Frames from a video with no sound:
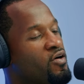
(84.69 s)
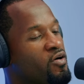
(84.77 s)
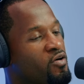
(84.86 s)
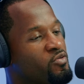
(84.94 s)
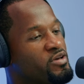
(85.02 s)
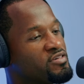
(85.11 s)

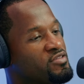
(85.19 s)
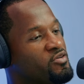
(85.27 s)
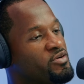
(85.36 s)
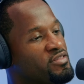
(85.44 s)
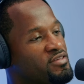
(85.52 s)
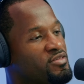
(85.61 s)
Always
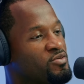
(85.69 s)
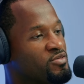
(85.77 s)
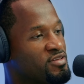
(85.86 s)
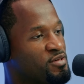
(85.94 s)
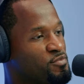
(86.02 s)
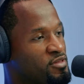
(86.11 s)
knowing that
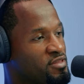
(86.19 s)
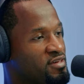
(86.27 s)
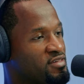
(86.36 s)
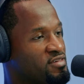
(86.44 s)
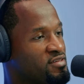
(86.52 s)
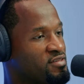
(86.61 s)
those
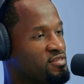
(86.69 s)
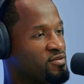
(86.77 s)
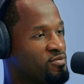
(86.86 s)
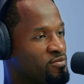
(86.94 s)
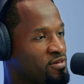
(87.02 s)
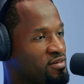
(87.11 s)
limitations
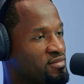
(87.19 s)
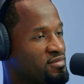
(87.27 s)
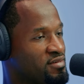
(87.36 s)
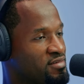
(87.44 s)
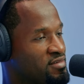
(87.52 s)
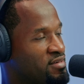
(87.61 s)
only
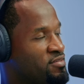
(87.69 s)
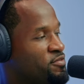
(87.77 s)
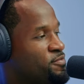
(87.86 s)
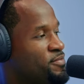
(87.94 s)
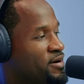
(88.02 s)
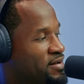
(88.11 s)
exist in
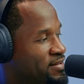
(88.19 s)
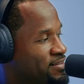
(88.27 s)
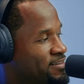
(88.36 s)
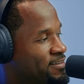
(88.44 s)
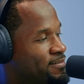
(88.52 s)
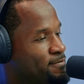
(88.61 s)
your
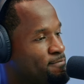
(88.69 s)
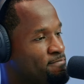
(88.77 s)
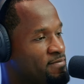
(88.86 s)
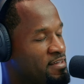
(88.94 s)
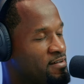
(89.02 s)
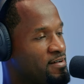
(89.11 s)
mind.
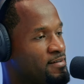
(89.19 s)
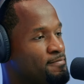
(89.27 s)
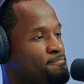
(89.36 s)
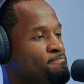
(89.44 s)
All right.